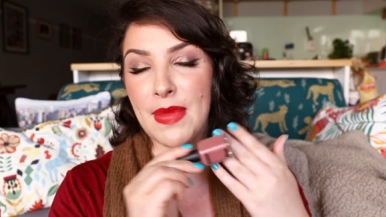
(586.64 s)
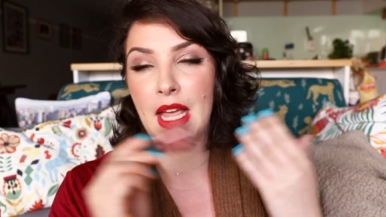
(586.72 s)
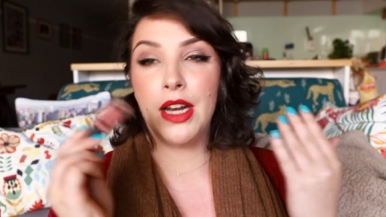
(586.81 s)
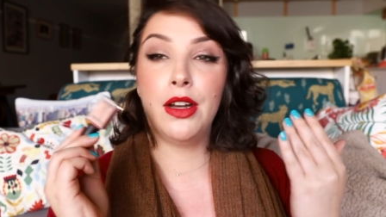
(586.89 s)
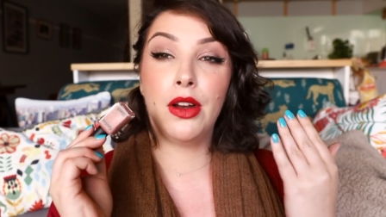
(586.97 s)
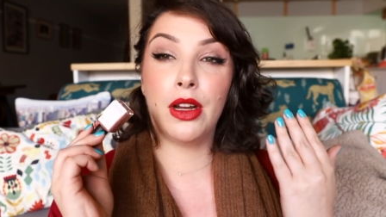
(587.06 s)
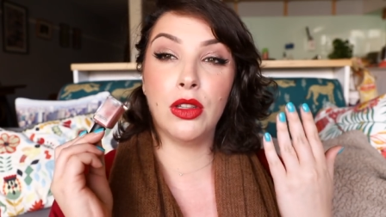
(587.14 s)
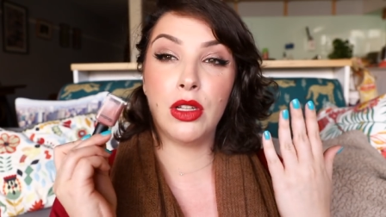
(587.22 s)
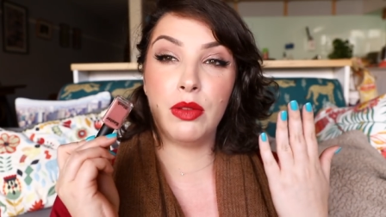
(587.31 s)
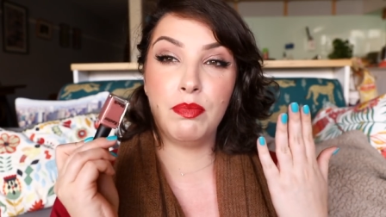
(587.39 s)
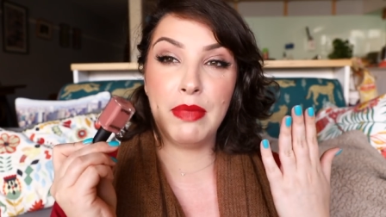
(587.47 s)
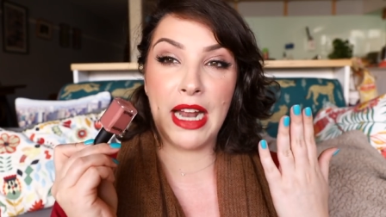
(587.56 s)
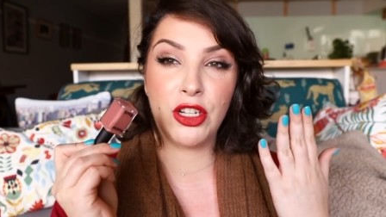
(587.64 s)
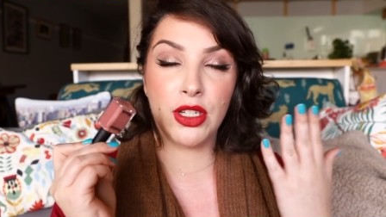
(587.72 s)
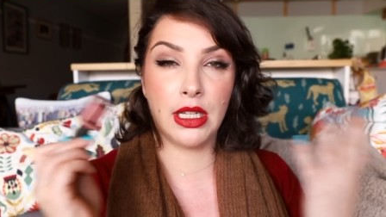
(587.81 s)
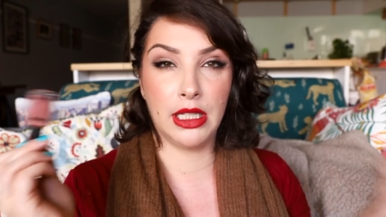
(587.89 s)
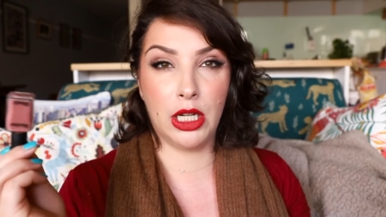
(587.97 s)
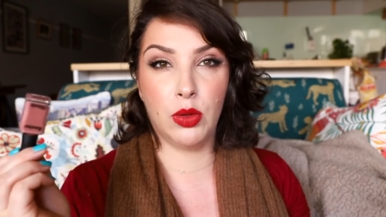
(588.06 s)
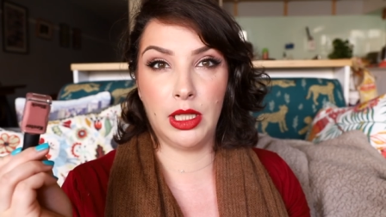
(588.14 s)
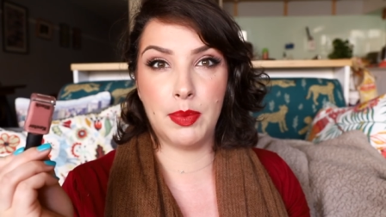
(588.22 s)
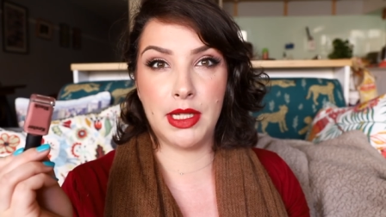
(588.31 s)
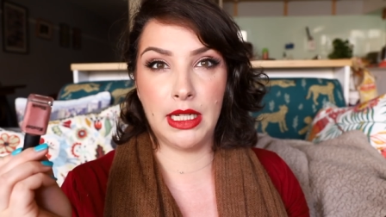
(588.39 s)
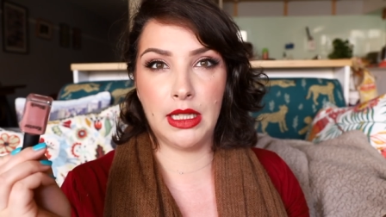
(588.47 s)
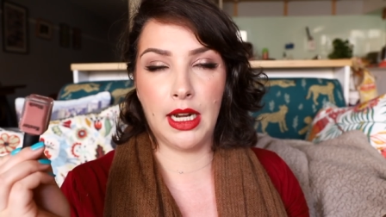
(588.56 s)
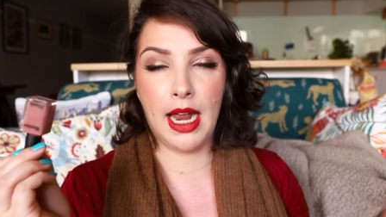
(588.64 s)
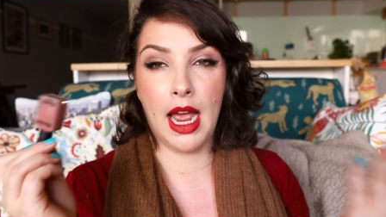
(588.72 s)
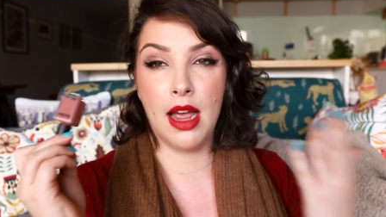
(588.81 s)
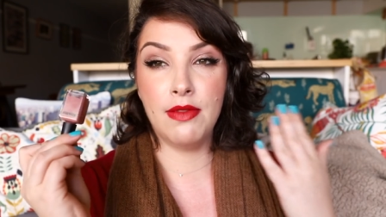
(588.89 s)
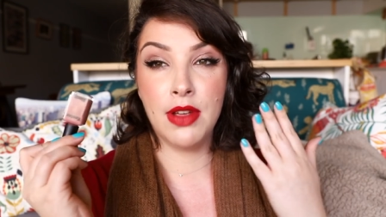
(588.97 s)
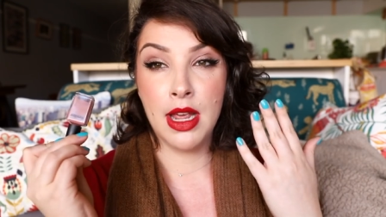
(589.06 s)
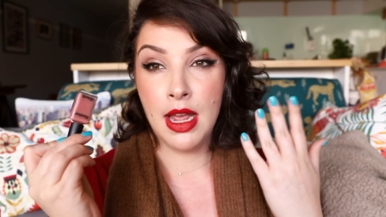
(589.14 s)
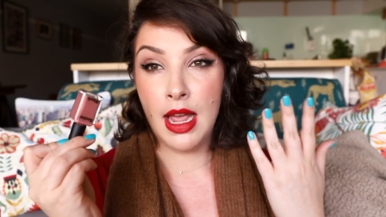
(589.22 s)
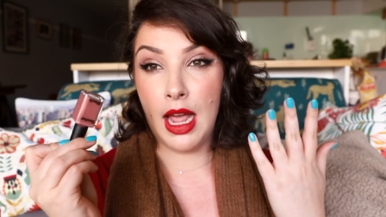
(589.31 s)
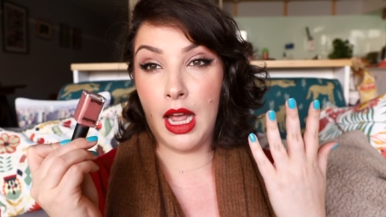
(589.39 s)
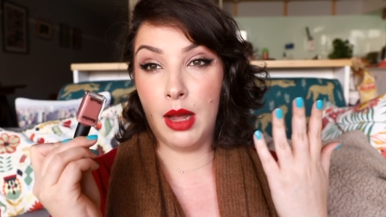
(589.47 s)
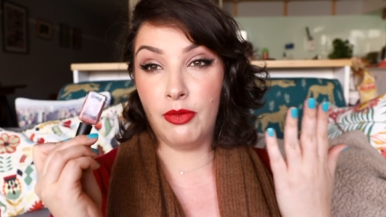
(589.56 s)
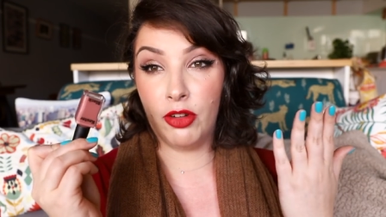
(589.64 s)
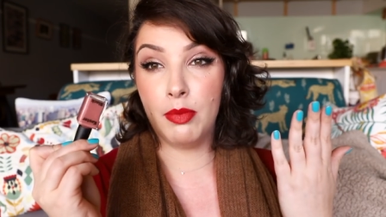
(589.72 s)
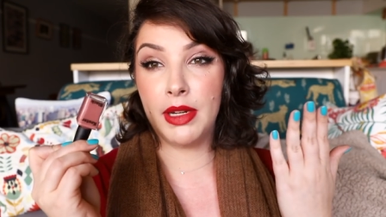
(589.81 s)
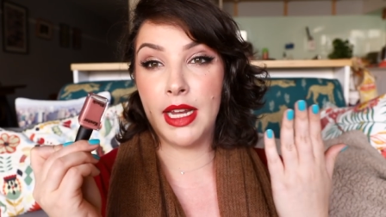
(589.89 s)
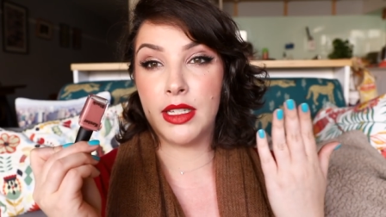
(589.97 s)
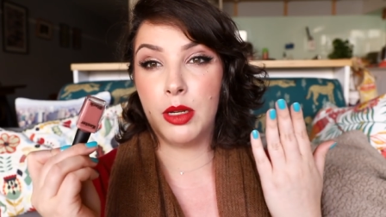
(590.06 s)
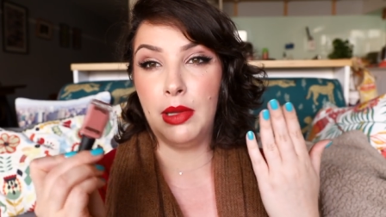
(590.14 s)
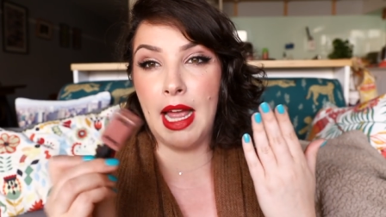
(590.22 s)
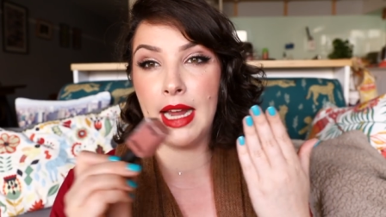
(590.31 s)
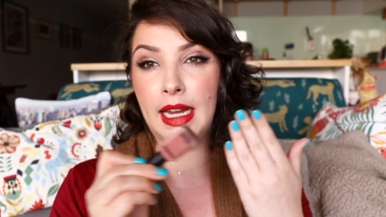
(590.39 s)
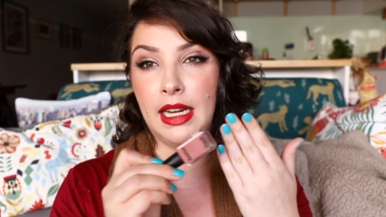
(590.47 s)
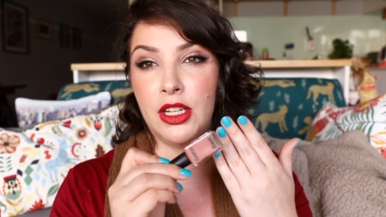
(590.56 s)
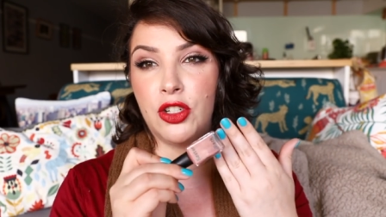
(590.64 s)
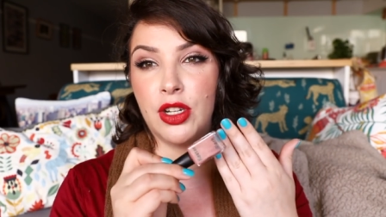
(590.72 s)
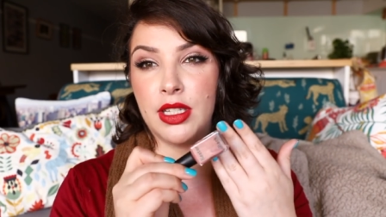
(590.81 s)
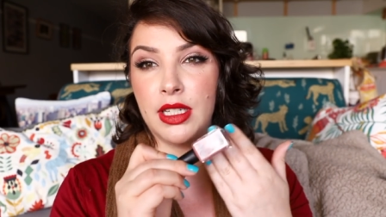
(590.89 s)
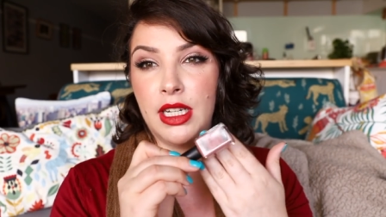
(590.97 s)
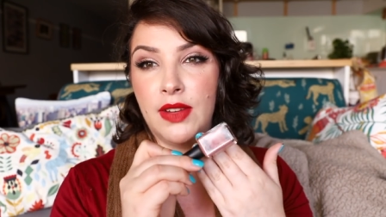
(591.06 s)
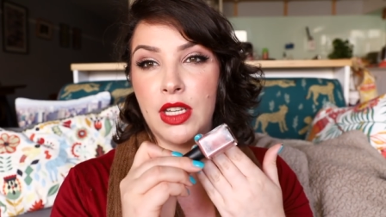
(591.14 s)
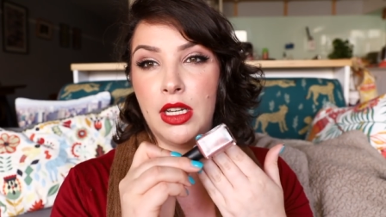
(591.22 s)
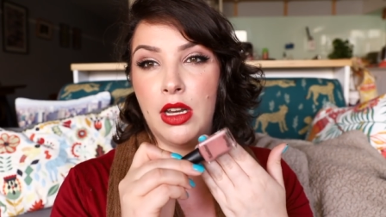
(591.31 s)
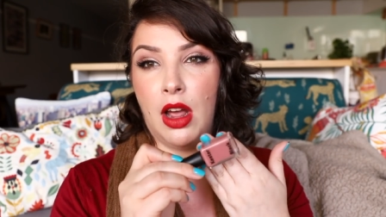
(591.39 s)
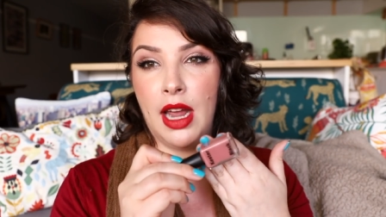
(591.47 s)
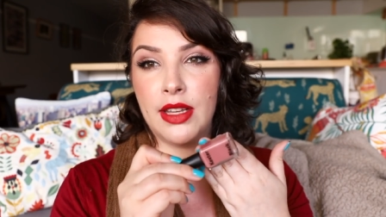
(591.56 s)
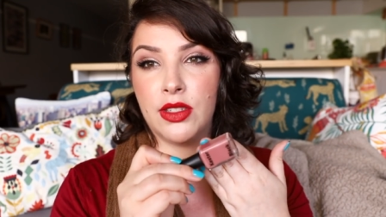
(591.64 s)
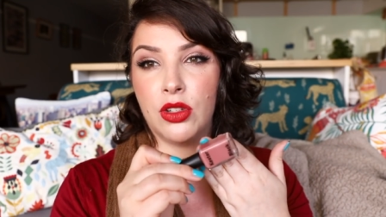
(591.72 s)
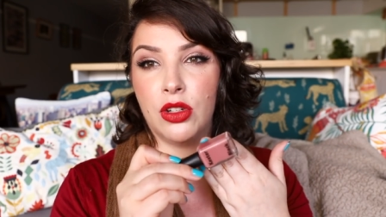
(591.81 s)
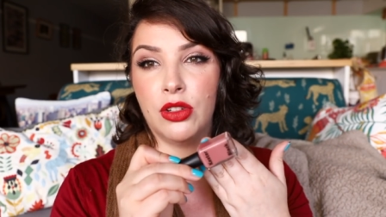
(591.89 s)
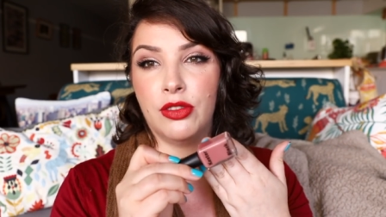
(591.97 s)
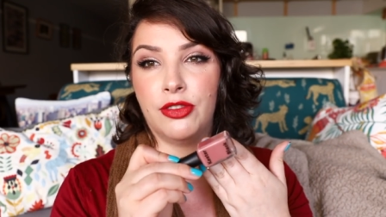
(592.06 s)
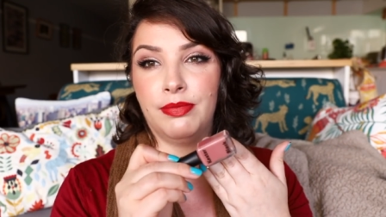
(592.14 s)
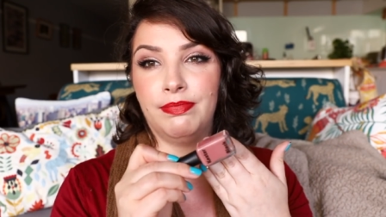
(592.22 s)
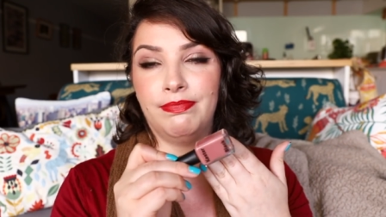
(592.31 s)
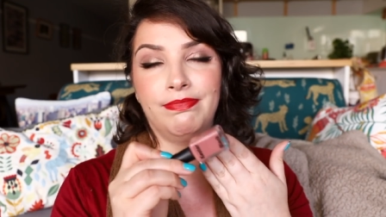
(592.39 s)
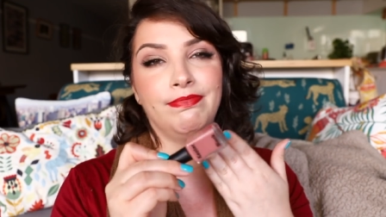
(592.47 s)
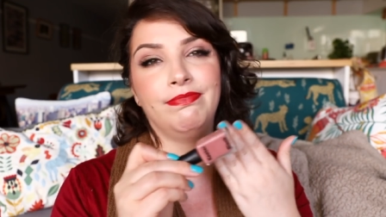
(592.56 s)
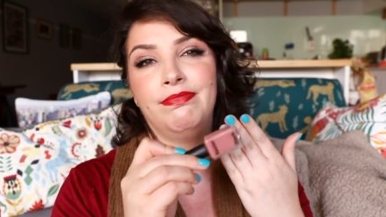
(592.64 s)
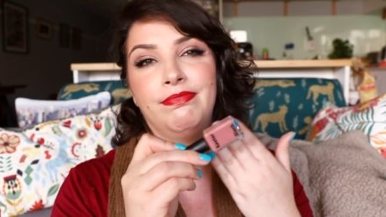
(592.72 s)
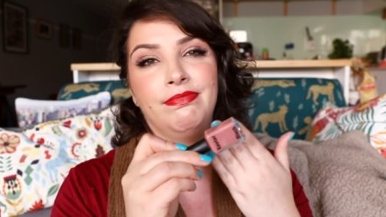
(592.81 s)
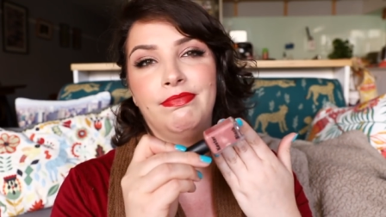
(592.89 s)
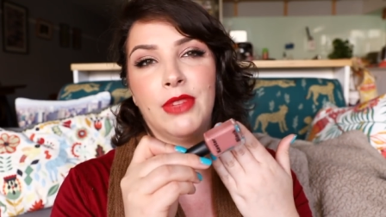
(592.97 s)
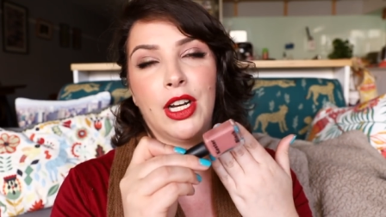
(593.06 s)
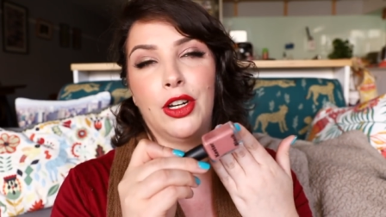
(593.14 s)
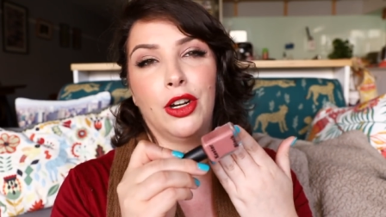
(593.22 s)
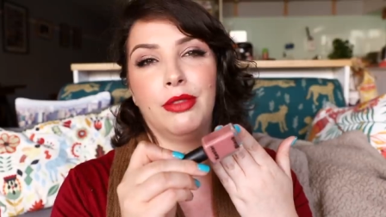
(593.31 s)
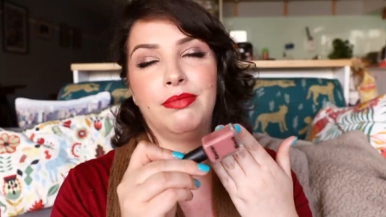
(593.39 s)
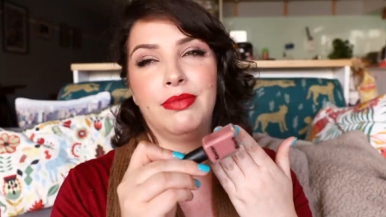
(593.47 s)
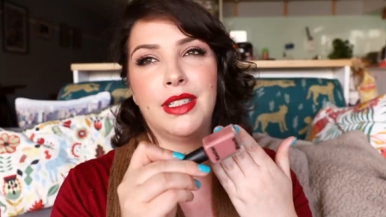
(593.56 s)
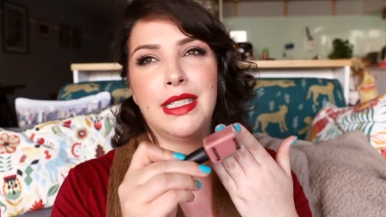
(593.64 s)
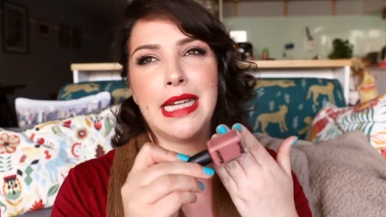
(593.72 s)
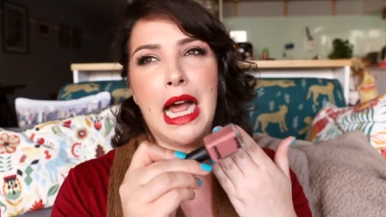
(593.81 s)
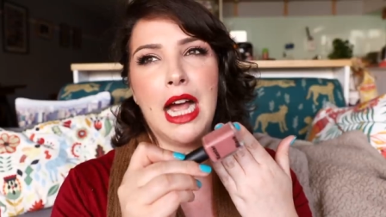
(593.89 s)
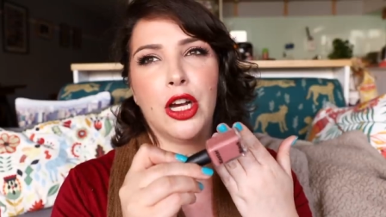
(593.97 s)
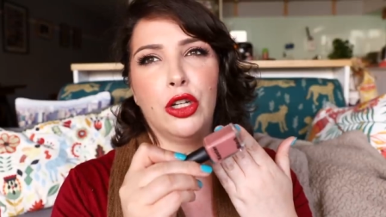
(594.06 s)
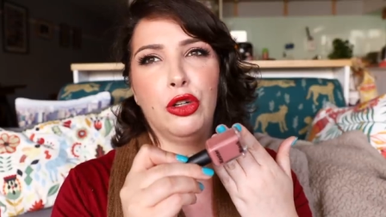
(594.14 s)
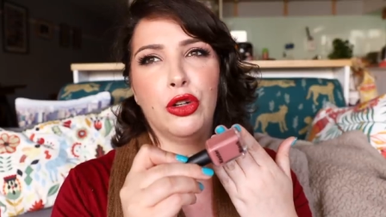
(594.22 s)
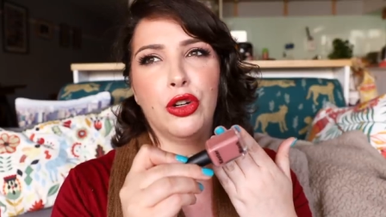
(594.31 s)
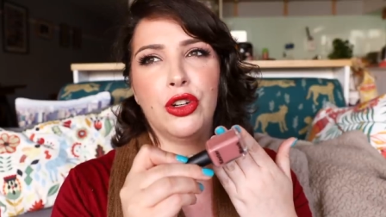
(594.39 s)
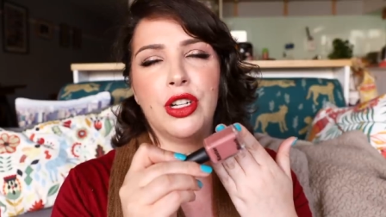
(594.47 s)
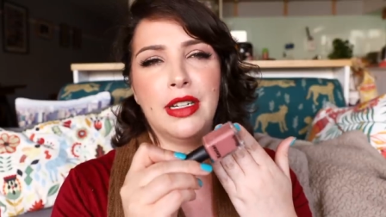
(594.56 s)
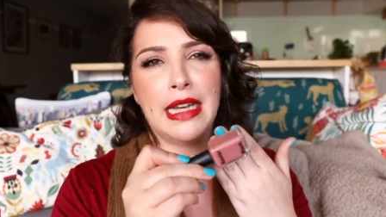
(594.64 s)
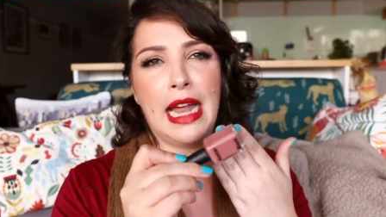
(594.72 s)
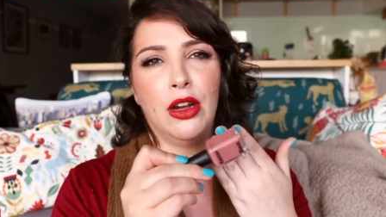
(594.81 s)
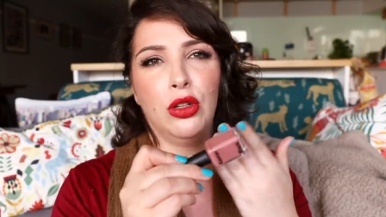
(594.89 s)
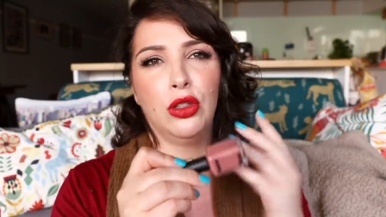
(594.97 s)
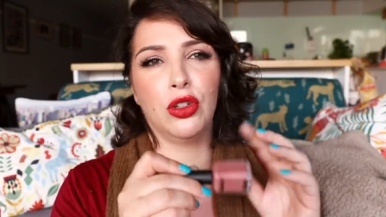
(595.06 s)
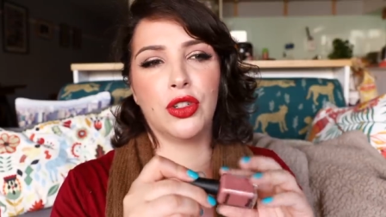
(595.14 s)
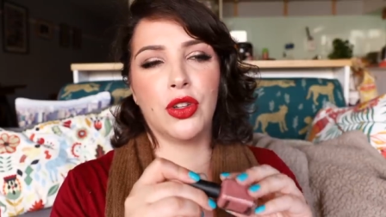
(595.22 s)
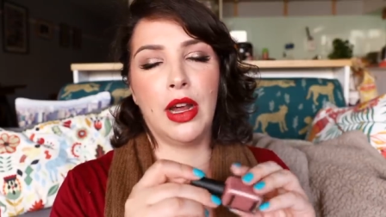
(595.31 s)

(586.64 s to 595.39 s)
I don't know, it matches a liquid lipstick that I have from Kester Black, and it just gives a nice sort of, I don't know, dark nude nail look.